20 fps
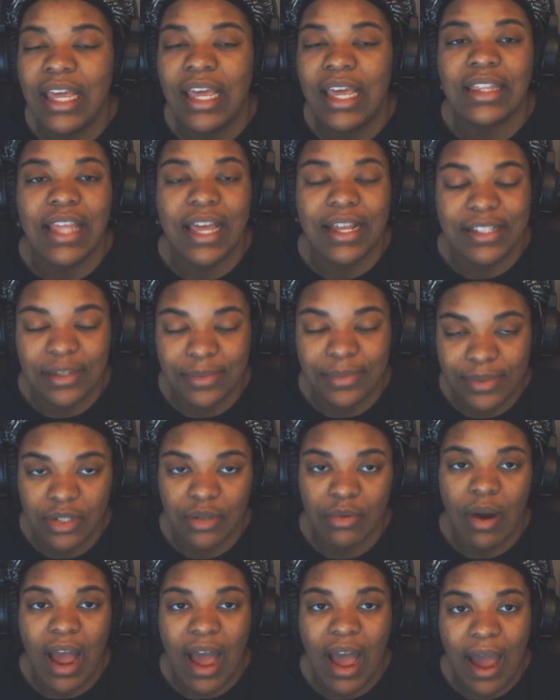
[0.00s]
hit that
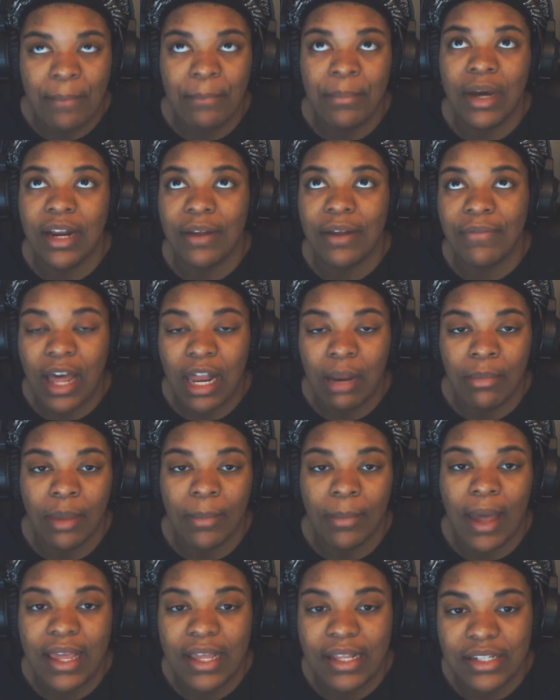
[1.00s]
subscribe button, follow
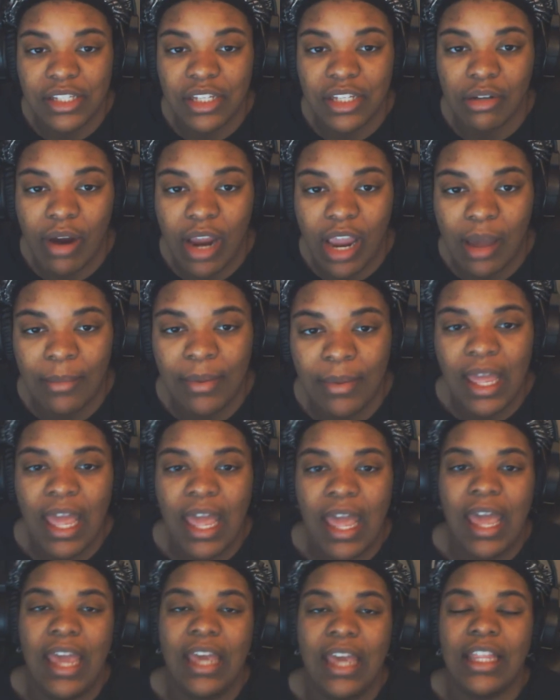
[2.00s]
me on my Instagram,
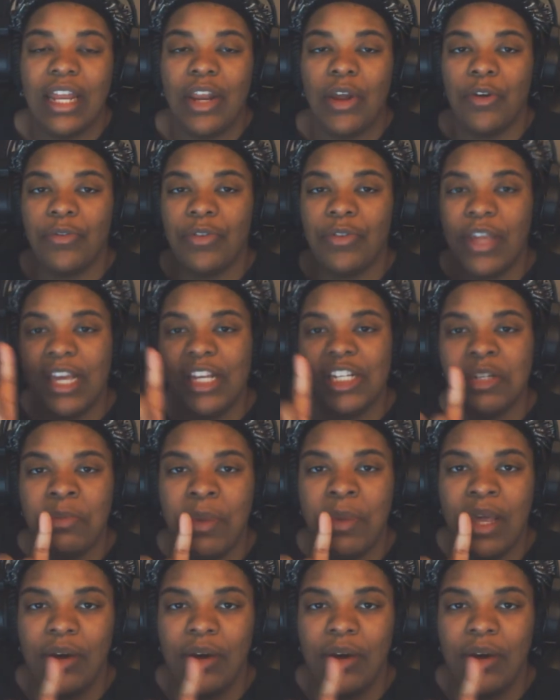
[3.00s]
hit that notification